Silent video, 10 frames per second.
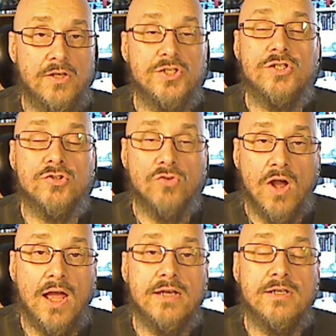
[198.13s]
She
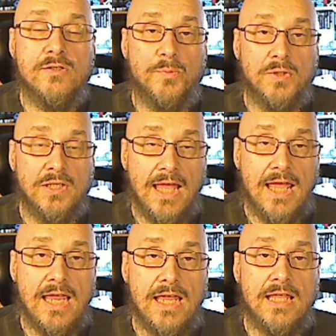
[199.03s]
tried to
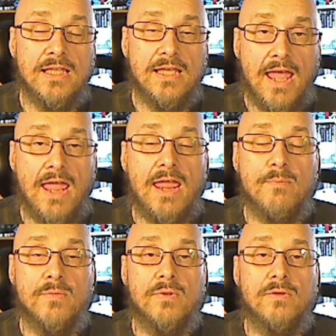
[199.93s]
play the
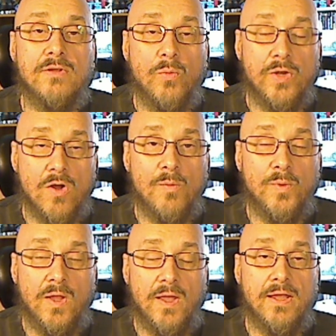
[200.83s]
game that we all
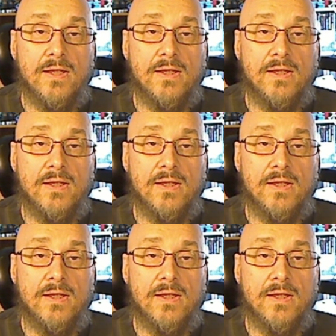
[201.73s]
play.